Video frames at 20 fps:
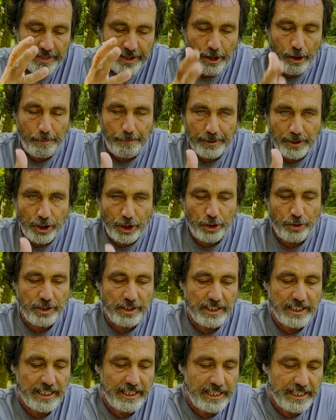
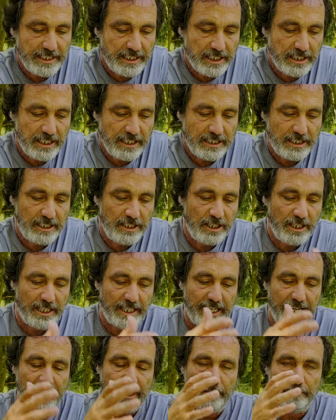opportunity, this
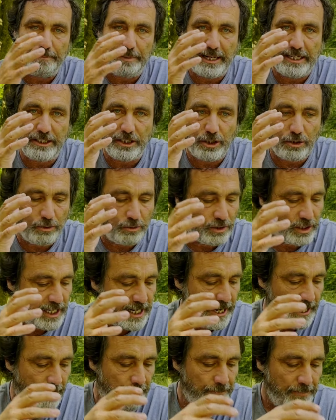King of Pentacles
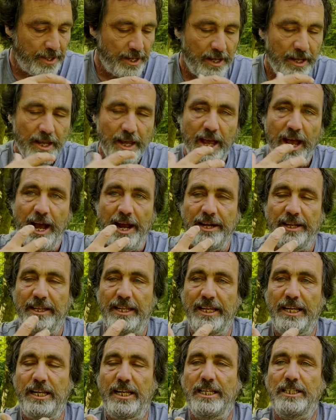here. And I
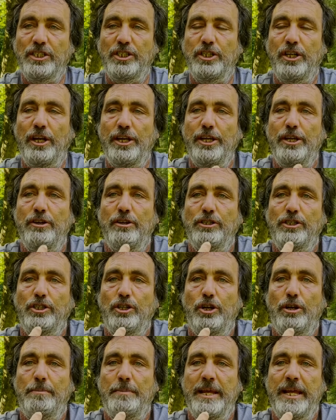think it's like, you've just
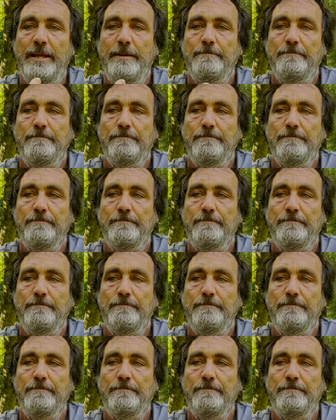got to be